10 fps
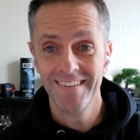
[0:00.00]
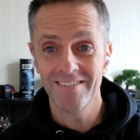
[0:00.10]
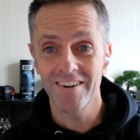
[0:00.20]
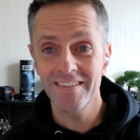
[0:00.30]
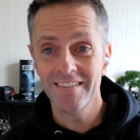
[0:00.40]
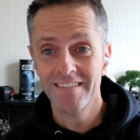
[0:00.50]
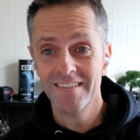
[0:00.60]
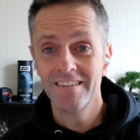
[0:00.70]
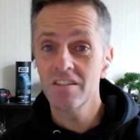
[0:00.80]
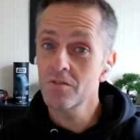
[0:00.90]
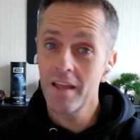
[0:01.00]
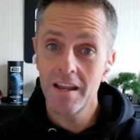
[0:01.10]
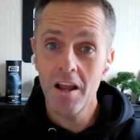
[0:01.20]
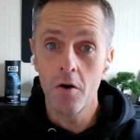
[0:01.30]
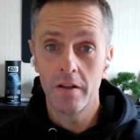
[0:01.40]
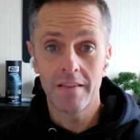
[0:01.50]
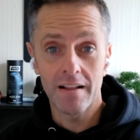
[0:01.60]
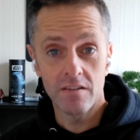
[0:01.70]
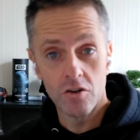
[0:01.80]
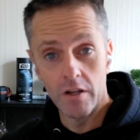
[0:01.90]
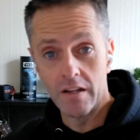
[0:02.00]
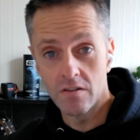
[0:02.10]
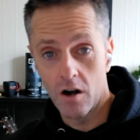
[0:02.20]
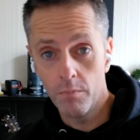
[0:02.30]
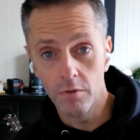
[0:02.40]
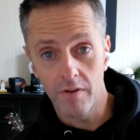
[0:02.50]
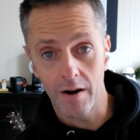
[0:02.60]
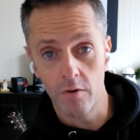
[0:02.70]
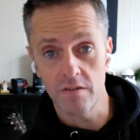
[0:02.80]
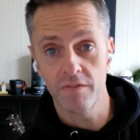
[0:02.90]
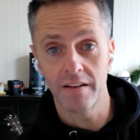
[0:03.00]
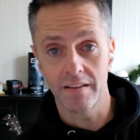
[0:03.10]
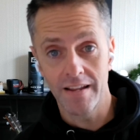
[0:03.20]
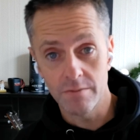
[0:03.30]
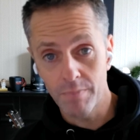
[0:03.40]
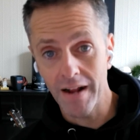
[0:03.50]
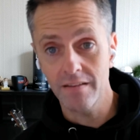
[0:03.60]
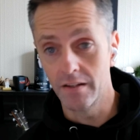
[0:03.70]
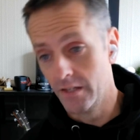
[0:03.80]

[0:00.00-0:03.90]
Right? So there you go. That's an example of how it's affected his batting.